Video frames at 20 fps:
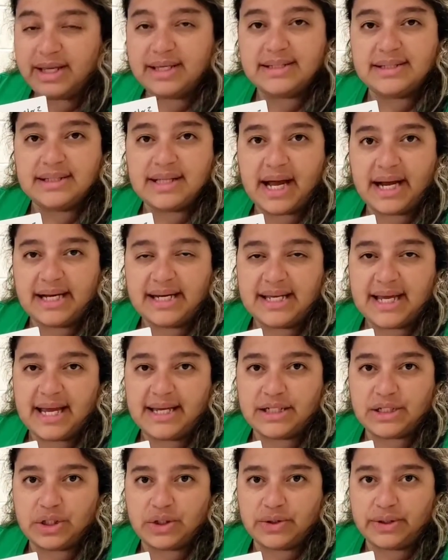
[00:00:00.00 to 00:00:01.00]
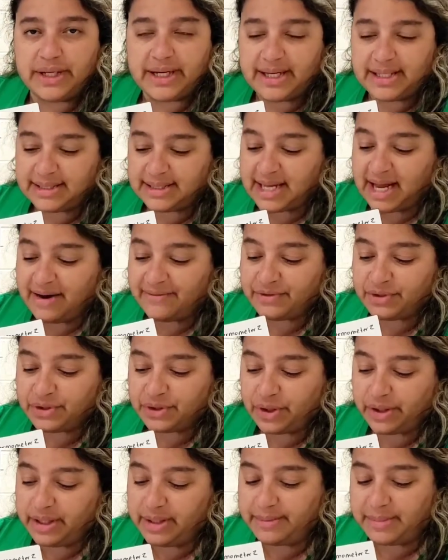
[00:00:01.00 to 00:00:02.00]
is 98 degrees after
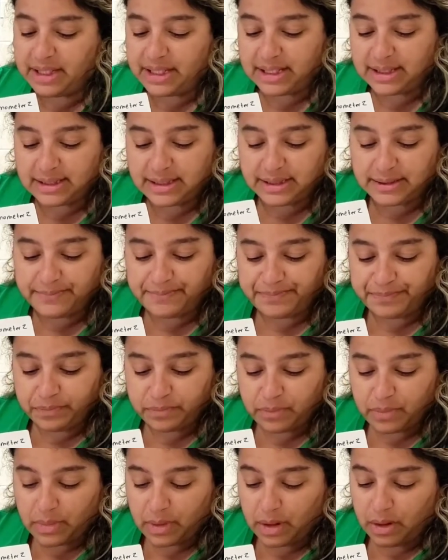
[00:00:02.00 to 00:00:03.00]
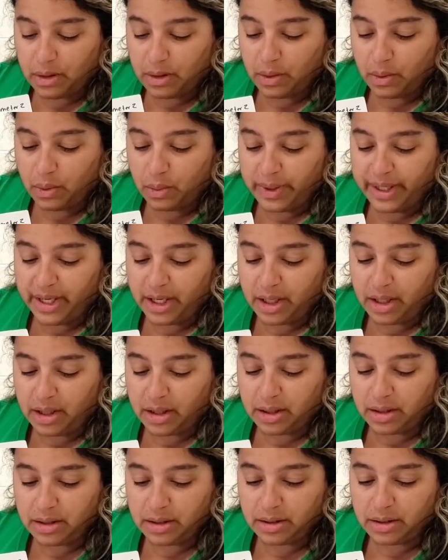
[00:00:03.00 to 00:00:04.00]
30 minutes,
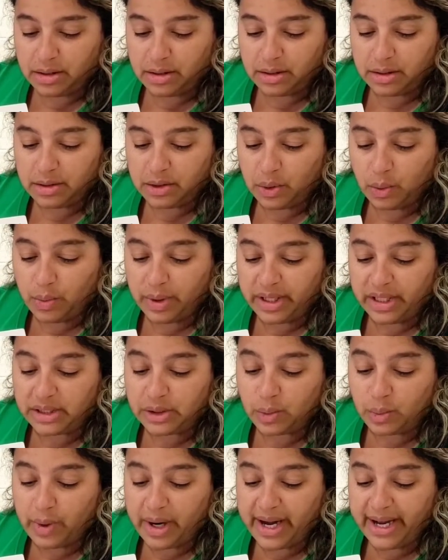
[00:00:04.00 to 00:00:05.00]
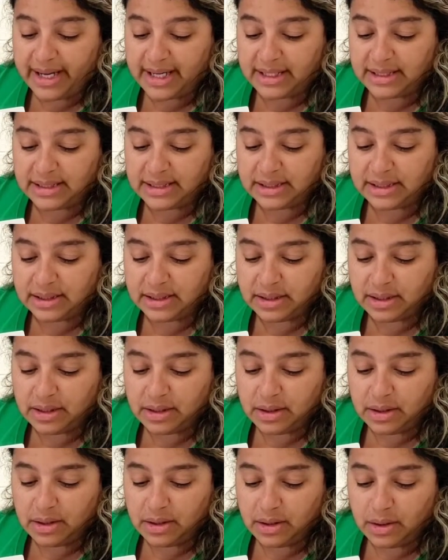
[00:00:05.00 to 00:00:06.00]
where the one in the white
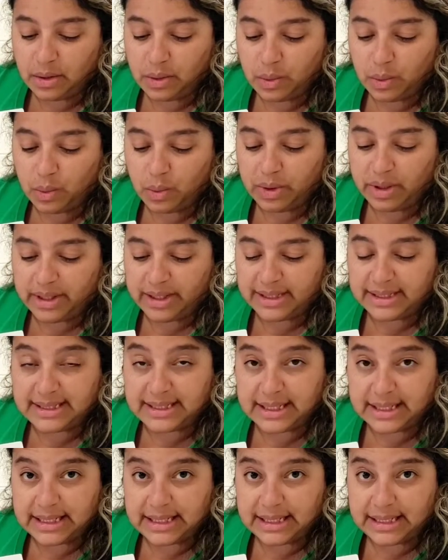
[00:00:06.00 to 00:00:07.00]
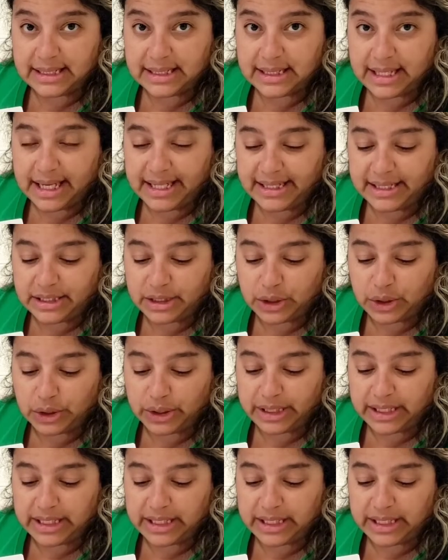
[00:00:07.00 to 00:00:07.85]
was just 90